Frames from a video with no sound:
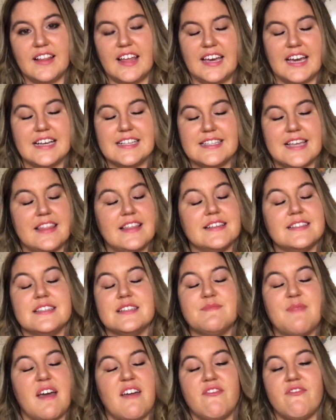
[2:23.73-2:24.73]
Like I said, this
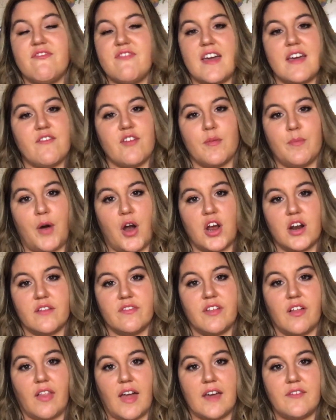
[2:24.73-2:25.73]
is my favorite part
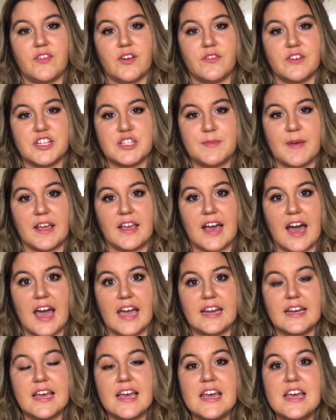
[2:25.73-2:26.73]
of the Life Enrichment
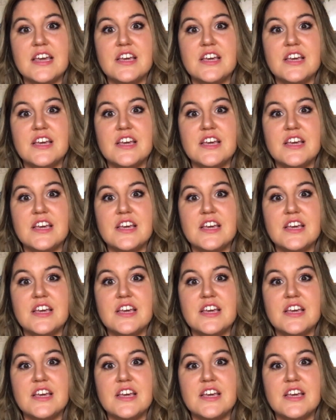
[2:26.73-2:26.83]
Guide.